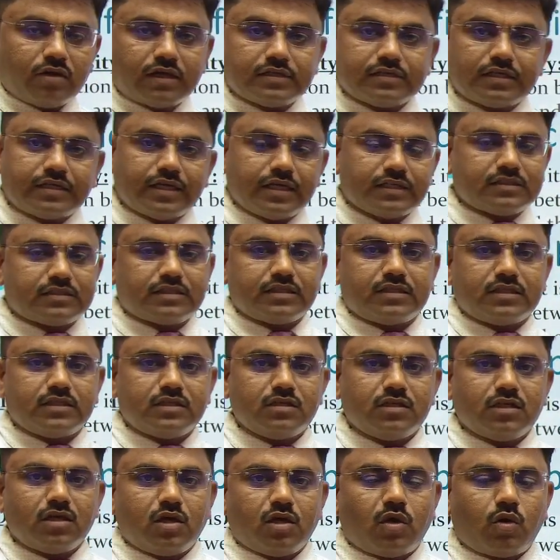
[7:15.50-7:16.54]
the
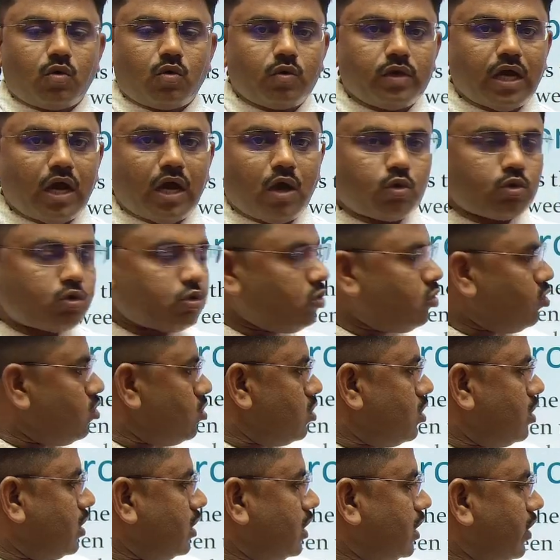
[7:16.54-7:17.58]
density, we have to
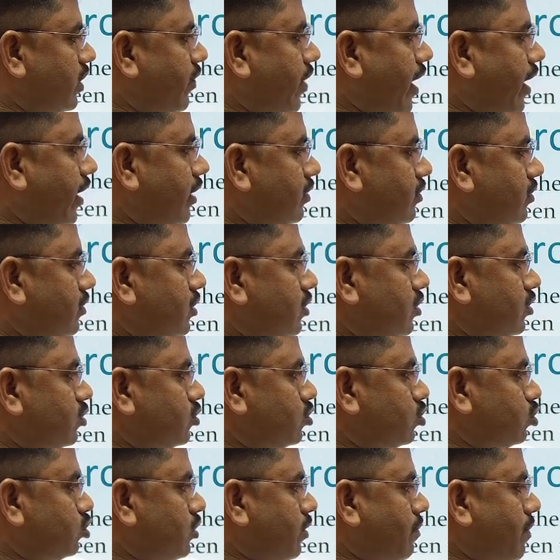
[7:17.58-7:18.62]
divide
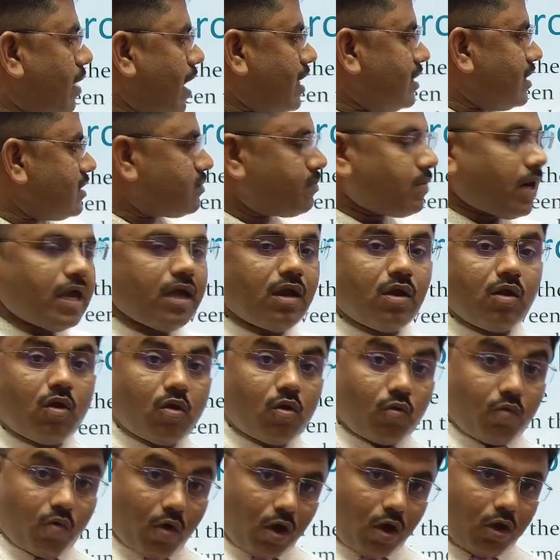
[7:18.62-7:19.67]
to the mass by
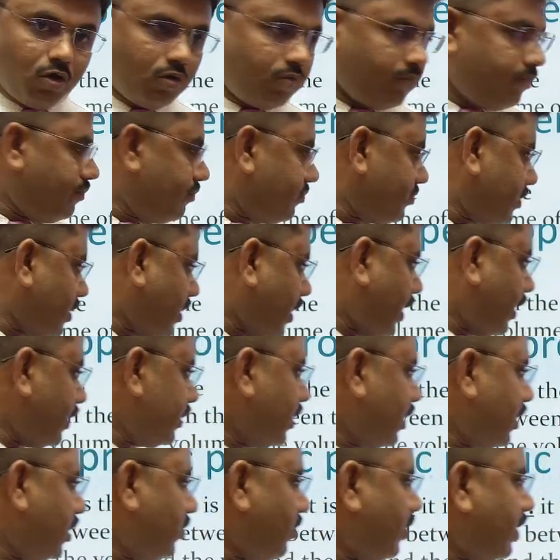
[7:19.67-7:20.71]
volume, and
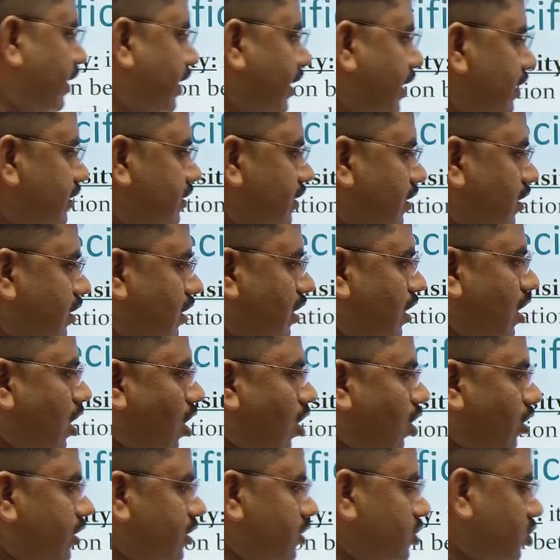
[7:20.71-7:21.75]
then you will get the,
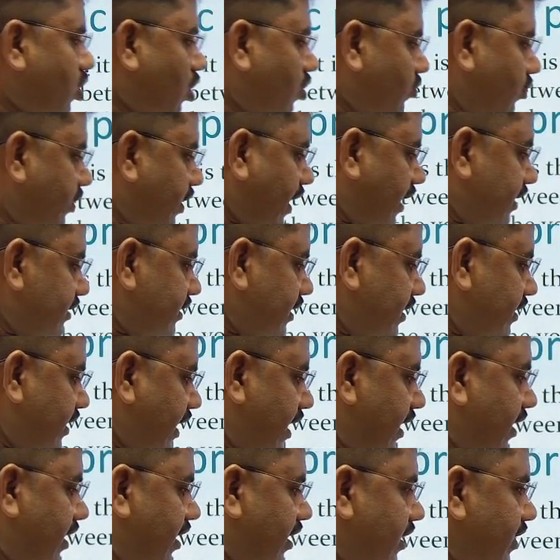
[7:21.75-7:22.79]
or in short we can say
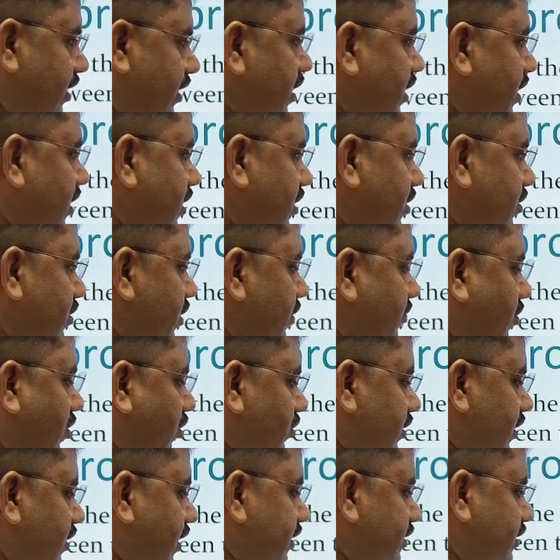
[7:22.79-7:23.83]
that D for
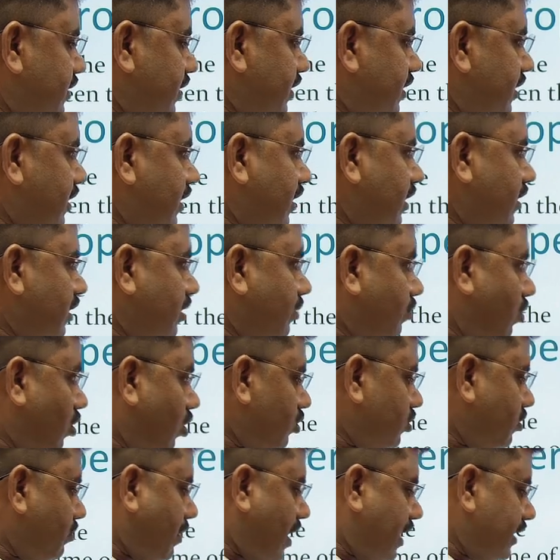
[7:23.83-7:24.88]
the density, M for
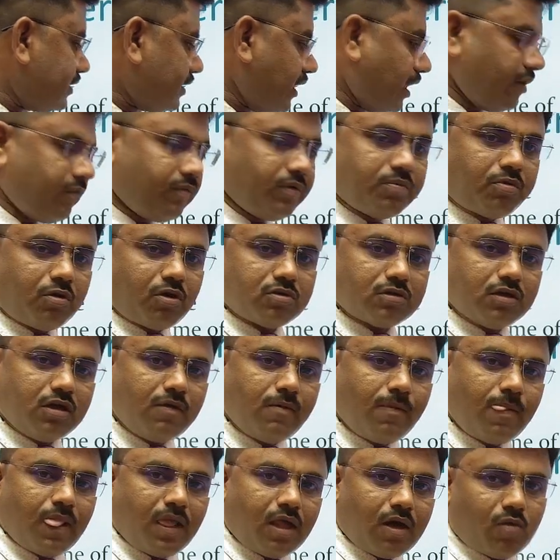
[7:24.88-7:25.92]
the mass and V for the
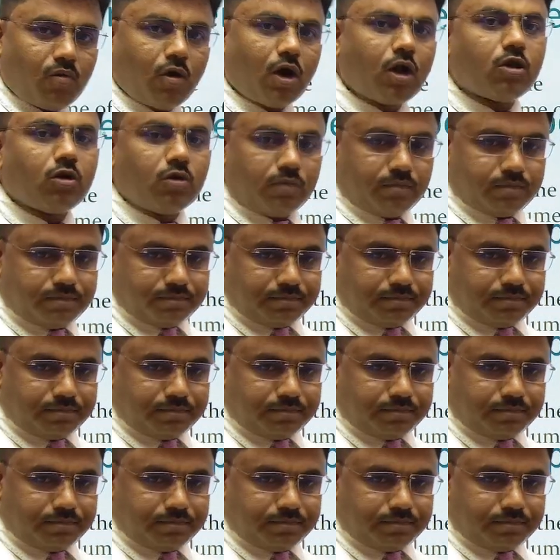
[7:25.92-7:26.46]
volume.